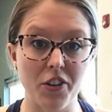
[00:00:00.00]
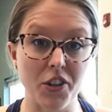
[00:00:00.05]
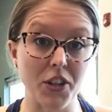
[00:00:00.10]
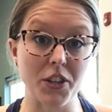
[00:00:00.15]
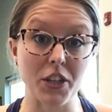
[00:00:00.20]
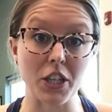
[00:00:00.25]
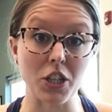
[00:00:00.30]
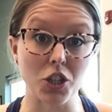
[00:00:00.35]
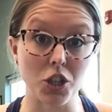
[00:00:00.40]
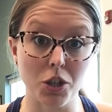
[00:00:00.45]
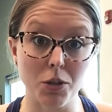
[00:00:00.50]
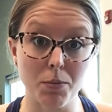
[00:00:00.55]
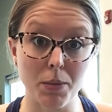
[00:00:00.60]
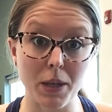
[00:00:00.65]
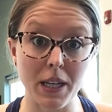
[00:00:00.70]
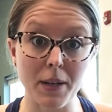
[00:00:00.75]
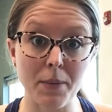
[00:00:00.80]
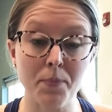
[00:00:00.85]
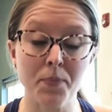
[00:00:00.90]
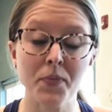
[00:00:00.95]
than they should
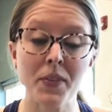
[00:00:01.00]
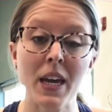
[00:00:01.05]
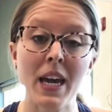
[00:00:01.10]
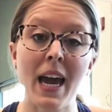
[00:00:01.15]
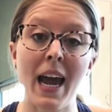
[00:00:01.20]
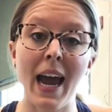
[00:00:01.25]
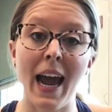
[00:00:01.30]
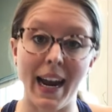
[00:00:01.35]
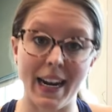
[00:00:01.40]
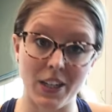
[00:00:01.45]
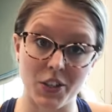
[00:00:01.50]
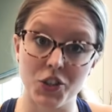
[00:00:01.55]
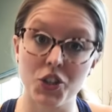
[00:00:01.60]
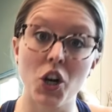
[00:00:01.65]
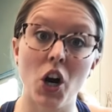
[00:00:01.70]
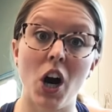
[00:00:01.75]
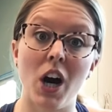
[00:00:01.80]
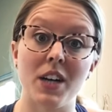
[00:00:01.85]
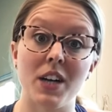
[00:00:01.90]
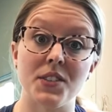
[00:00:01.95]
be, and it's
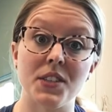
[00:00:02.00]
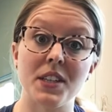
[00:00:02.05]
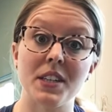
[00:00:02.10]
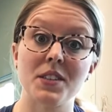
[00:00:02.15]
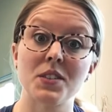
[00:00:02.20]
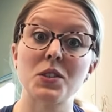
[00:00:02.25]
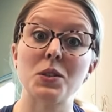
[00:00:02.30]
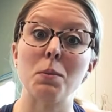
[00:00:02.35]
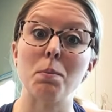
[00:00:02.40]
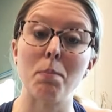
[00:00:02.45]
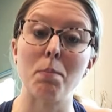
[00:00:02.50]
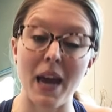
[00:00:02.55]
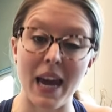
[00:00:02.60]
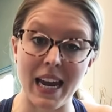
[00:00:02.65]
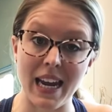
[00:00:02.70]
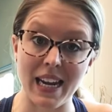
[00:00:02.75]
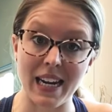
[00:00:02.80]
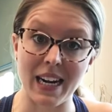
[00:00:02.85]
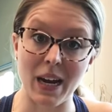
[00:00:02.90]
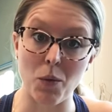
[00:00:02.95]
causing some
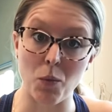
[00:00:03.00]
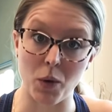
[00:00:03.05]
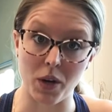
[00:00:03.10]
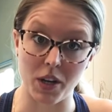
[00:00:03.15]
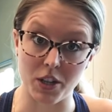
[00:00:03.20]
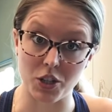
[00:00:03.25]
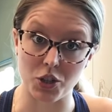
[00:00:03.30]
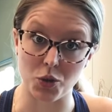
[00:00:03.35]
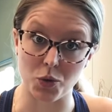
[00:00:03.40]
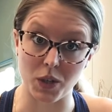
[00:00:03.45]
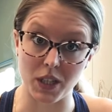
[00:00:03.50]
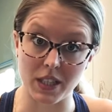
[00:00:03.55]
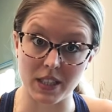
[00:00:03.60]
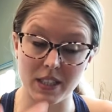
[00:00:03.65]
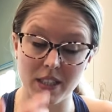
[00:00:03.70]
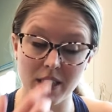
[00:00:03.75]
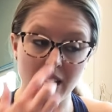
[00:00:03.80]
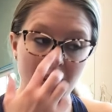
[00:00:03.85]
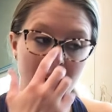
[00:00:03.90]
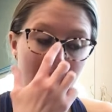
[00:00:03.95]
pain at one of the
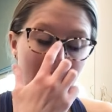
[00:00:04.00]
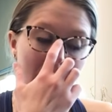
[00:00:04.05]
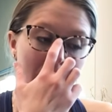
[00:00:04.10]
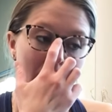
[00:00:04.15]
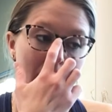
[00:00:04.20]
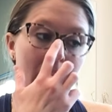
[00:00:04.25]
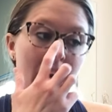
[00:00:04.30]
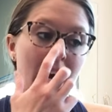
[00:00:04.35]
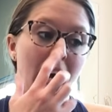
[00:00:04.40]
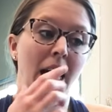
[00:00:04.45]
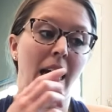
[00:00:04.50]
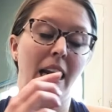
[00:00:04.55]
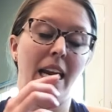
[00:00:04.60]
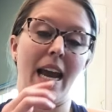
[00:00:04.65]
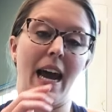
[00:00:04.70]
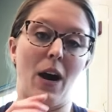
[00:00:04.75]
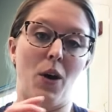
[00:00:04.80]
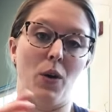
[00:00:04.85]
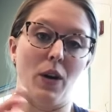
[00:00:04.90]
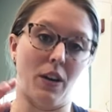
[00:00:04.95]
joints.
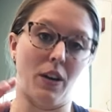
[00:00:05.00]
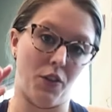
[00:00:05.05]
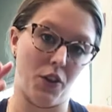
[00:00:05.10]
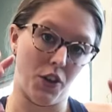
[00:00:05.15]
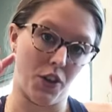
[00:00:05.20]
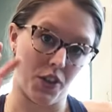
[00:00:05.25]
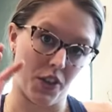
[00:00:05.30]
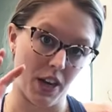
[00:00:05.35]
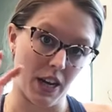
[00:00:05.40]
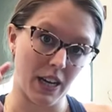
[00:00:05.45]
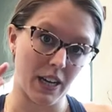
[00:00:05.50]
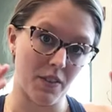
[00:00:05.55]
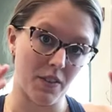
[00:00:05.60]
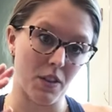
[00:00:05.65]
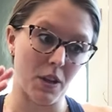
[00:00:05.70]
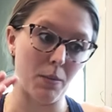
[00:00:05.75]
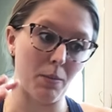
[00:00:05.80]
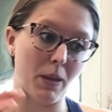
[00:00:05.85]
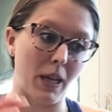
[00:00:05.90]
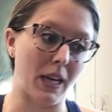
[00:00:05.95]
Now, if you think of
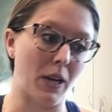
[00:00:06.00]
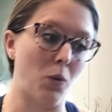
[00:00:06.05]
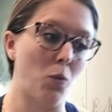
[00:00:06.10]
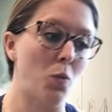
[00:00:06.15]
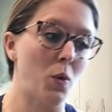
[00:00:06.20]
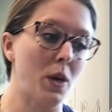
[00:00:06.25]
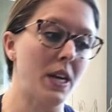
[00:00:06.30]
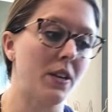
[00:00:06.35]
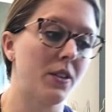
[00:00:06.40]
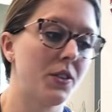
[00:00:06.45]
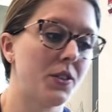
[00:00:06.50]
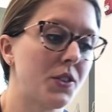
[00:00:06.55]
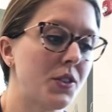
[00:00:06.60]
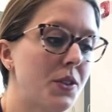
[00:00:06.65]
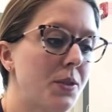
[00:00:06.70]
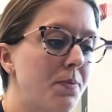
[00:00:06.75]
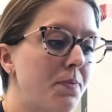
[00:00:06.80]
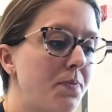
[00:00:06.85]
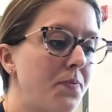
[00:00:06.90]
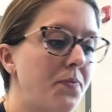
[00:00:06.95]
them like wheels,
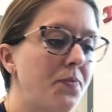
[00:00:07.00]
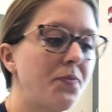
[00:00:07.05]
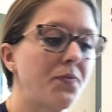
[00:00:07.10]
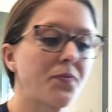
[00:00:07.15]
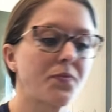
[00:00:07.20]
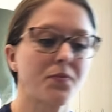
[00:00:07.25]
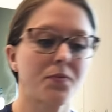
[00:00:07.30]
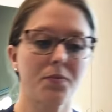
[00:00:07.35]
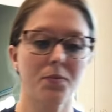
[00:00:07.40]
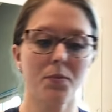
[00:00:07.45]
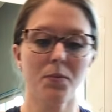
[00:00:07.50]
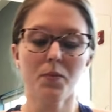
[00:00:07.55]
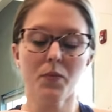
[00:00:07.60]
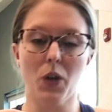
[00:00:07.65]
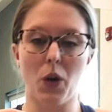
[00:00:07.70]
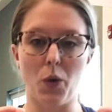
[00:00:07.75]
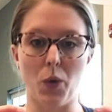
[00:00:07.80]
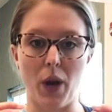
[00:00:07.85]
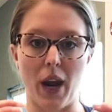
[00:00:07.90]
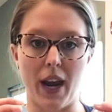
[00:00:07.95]

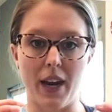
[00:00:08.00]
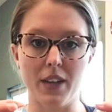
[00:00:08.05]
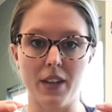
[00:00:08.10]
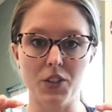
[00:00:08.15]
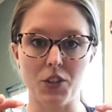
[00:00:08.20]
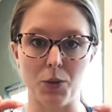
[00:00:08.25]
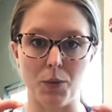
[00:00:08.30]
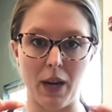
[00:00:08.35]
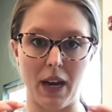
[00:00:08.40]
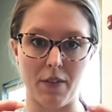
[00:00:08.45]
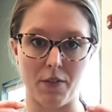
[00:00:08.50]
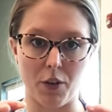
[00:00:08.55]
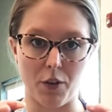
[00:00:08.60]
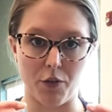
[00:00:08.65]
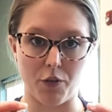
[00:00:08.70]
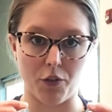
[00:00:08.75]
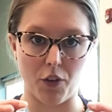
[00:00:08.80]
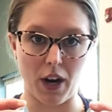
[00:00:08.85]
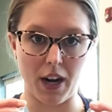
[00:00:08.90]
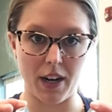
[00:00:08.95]
okay, so we have the
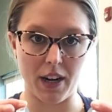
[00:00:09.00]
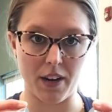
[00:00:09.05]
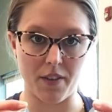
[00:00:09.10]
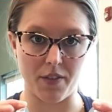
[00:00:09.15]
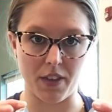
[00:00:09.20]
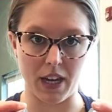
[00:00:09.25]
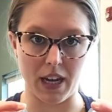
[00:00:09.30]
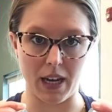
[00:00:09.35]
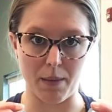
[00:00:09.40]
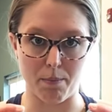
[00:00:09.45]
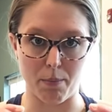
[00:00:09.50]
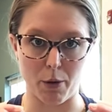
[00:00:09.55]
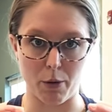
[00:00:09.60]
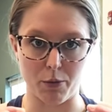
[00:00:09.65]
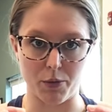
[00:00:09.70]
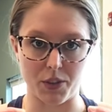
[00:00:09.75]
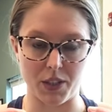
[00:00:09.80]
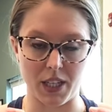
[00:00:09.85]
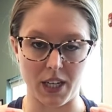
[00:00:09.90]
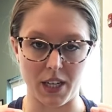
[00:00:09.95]
front of the hip
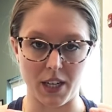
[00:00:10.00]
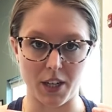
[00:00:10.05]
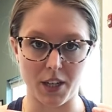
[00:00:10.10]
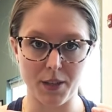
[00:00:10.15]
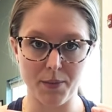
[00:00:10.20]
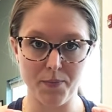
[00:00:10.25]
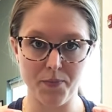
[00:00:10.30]
bones here,